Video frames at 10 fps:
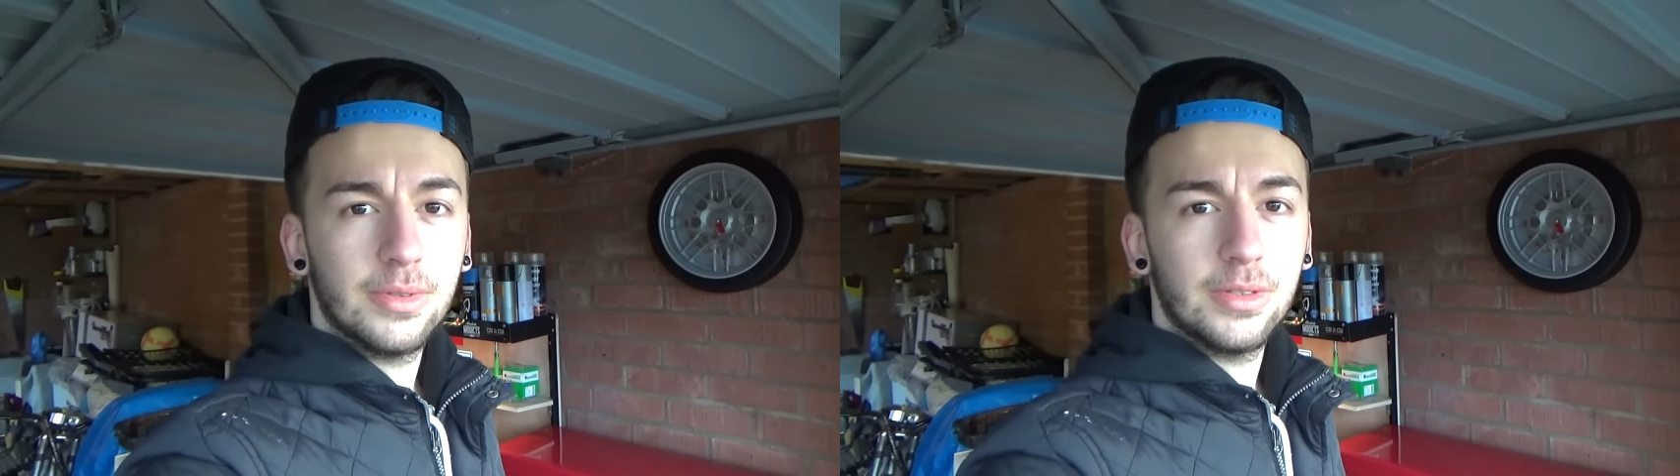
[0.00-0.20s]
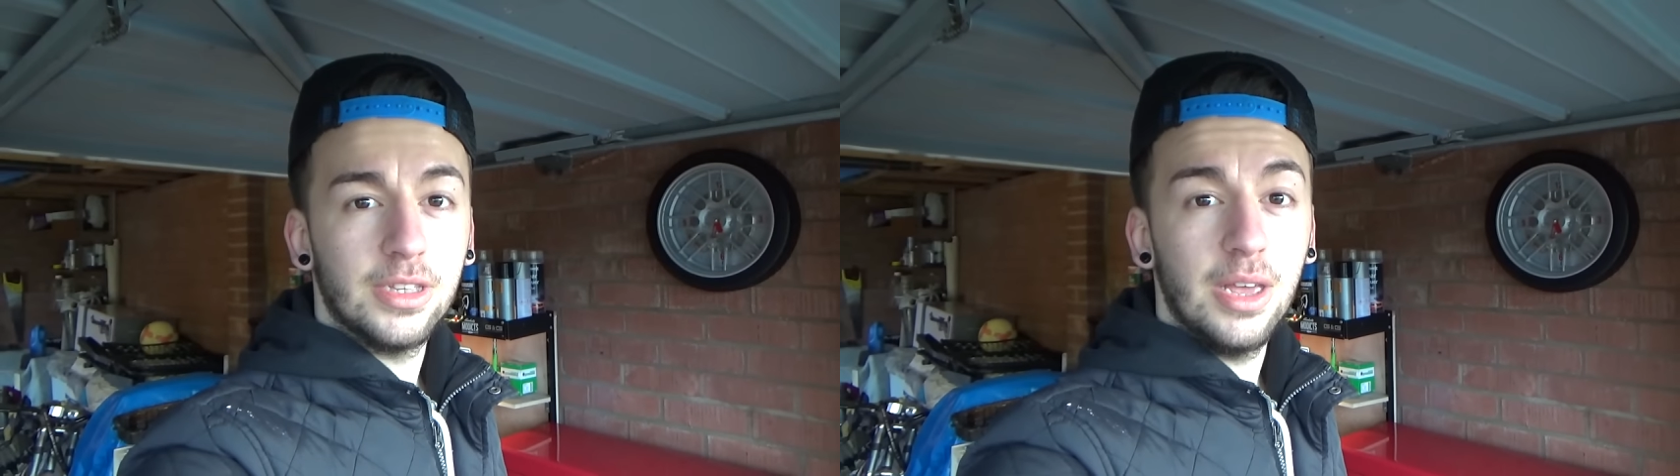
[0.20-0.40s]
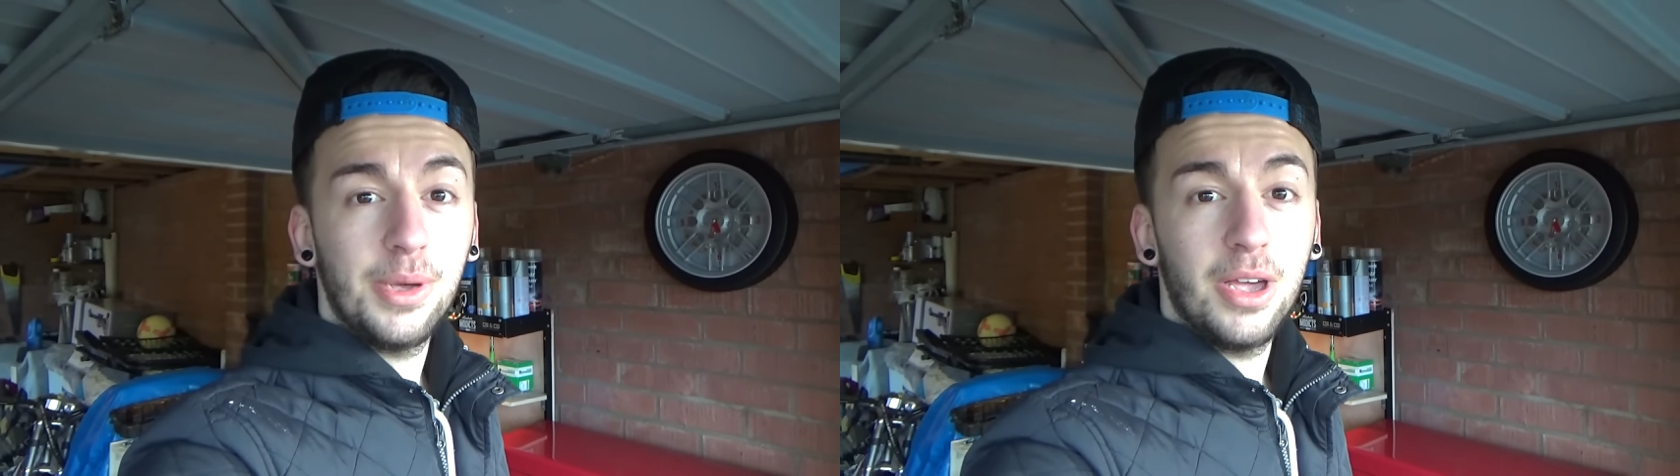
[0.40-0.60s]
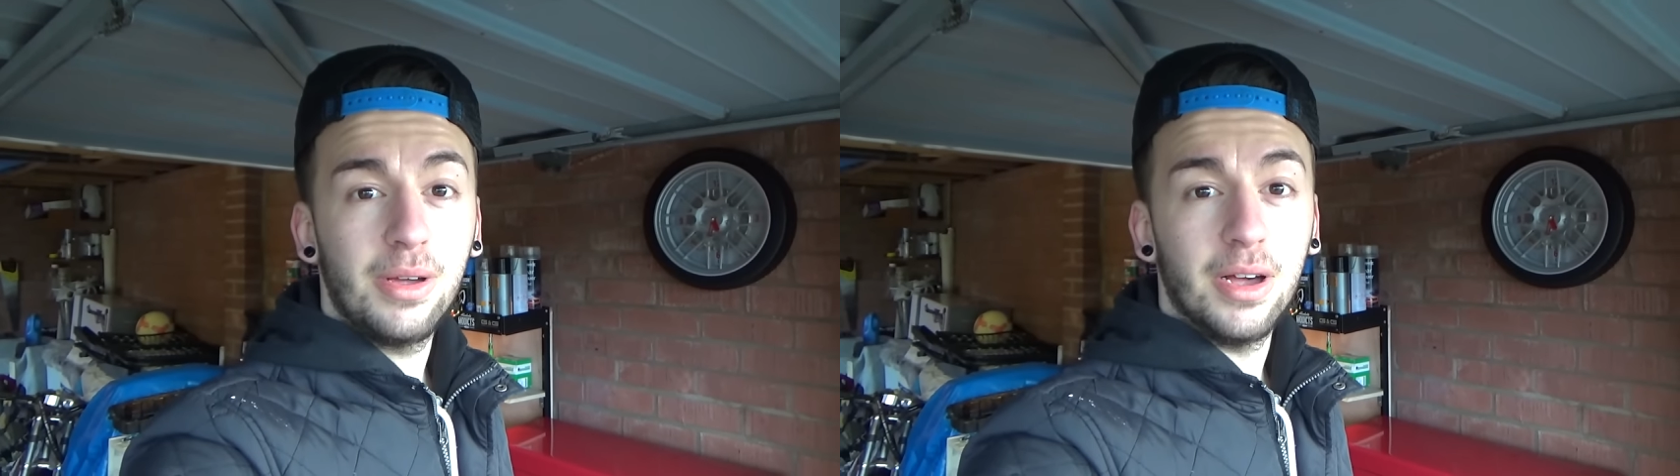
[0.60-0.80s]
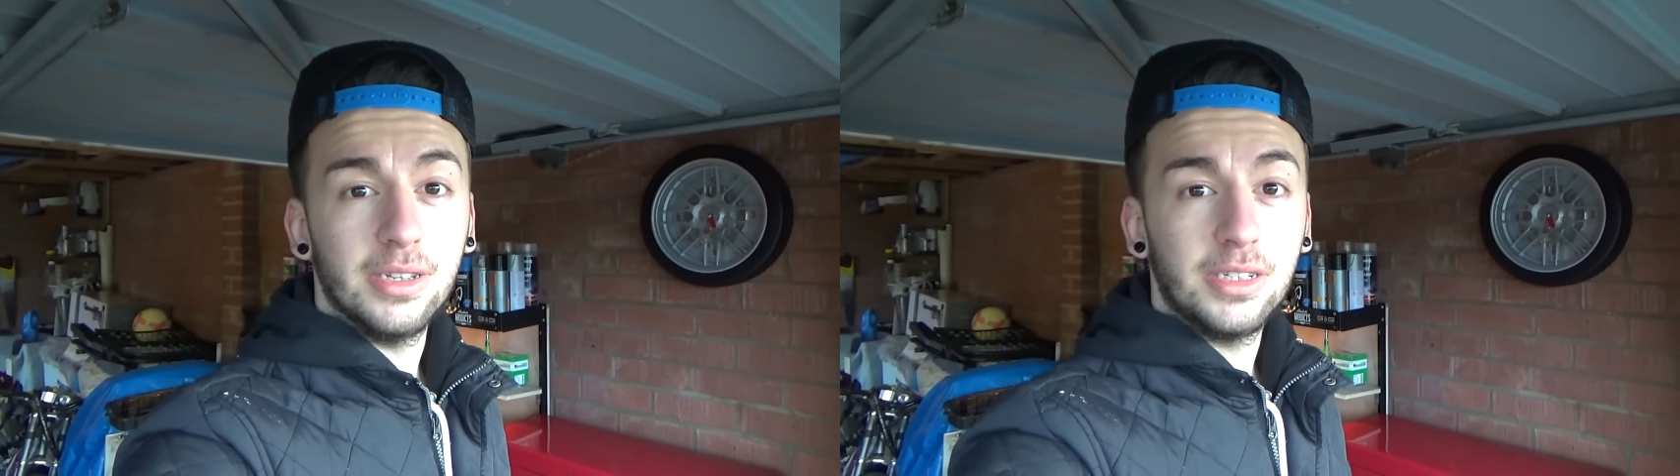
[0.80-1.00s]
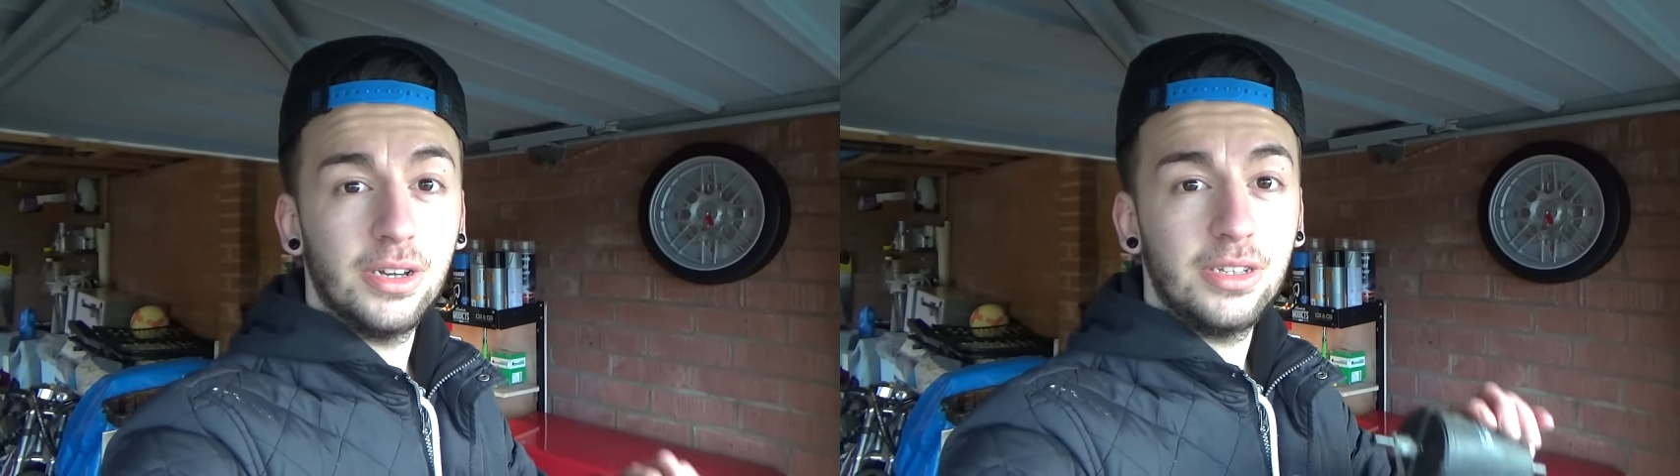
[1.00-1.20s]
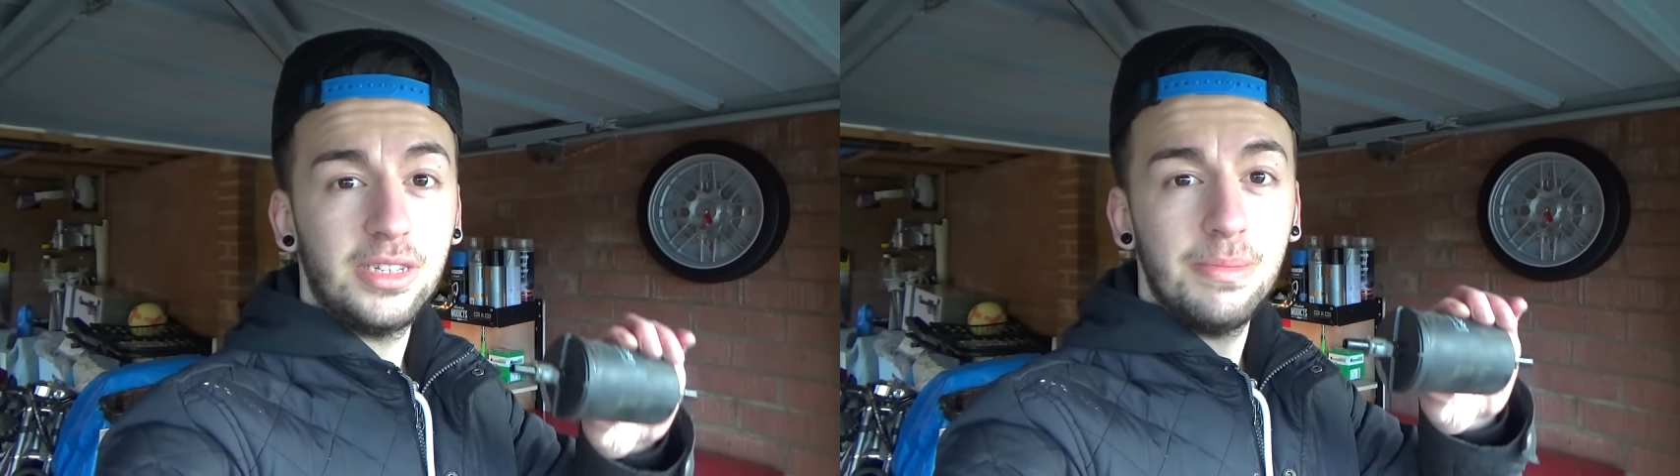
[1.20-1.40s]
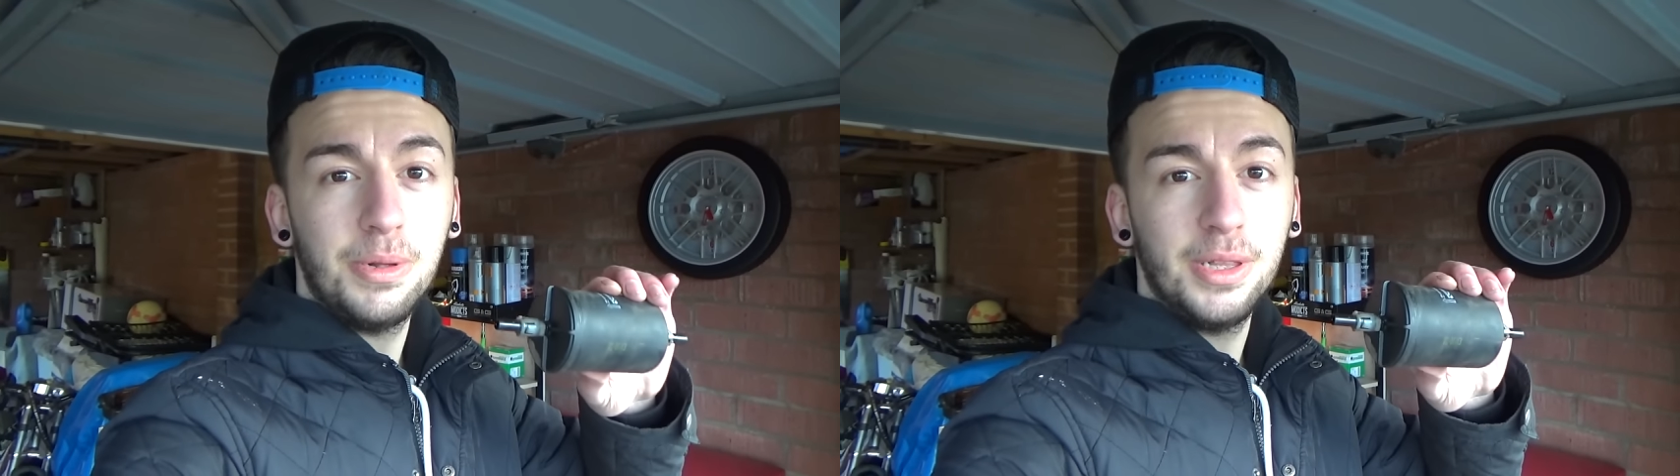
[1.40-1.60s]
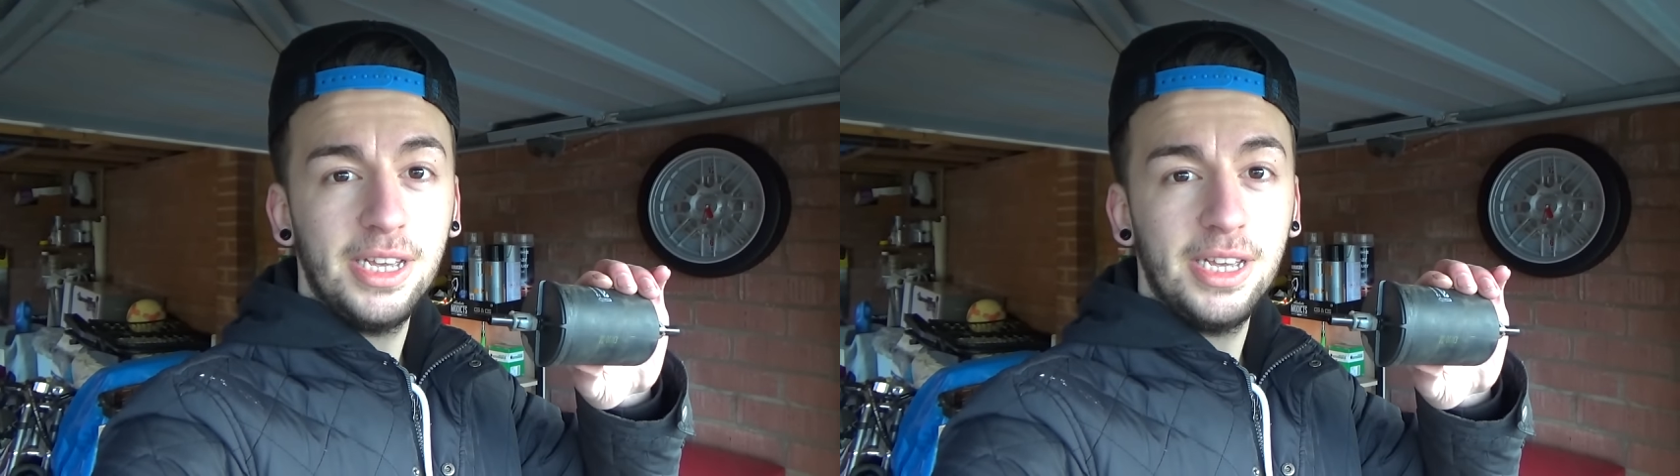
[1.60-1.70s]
So there we go guys, nice simple